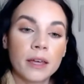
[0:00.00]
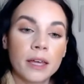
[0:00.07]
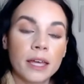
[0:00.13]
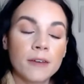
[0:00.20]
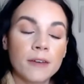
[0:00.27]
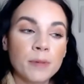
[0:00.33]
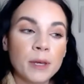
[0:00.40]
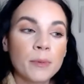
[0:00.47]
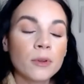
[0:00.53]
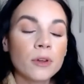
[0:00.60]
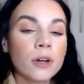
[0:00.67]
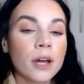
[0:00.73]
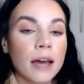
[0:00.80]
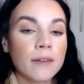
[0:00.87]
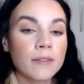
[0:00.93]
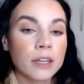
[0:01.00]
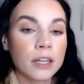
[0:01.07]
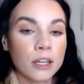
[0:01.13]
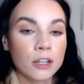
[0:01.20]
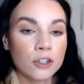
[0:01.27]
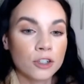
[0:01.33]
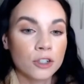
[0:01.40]
if people are having
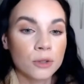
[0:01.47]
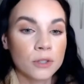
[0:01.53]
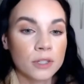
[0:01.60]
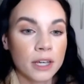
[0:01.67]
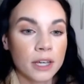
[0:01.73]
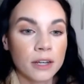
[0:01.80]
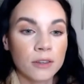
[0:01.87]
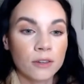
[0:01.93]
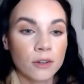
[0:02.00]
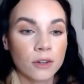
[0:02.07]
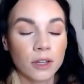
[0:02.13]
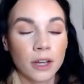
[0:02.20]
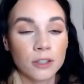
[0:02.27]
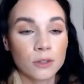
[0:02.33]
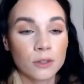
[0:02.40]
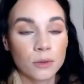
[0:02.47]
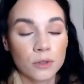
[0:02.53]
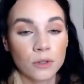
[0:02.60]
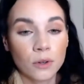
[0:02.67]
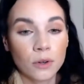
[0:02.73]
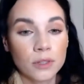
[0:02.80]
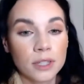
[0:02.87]
issues getting their clients'
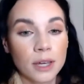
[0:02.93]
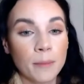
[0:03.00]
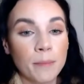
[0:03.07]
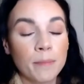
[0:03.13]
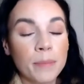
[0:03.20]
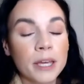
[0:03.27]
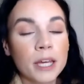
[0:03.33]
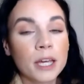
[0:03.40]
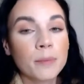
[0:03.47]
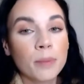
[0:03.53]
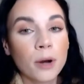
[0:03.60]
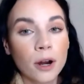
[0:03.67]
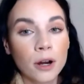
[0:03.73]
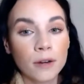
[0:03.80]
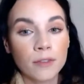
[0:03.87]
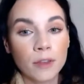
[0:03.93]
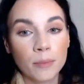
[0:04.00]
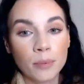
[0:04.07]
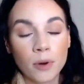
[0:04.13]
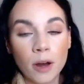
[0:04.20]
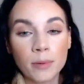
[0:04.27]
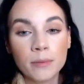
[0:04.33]
results, a big part of the
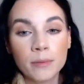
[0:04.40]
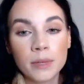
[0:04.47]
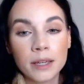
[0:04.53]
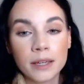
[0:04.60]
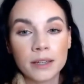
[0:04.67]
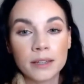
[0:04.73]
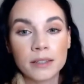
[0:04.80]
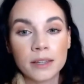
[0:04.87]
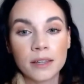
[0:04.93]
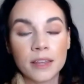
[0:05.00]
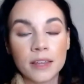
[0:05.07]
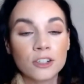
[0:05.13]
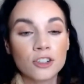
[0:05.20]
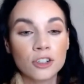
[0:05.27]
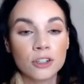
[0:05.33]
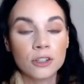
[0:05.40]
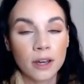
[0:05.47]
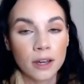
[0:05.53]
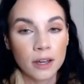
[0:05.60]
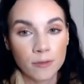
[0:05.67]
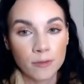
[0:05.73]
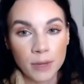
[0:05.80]
problem is they should
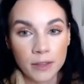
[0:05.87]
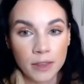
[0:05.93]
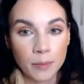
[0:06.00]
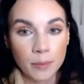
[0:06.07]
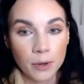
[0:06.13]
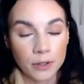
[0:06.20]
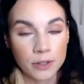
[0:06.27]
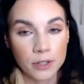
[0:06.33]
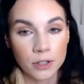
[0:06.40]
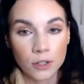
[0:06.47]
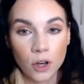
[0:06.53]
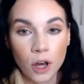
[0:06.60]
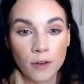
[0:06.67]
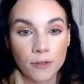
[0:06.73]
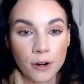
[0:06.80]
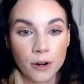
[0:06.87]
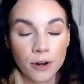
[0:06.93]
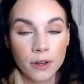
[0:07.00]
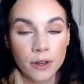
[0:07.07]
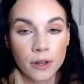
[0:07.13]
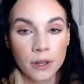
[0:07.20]
not have made that person an offer.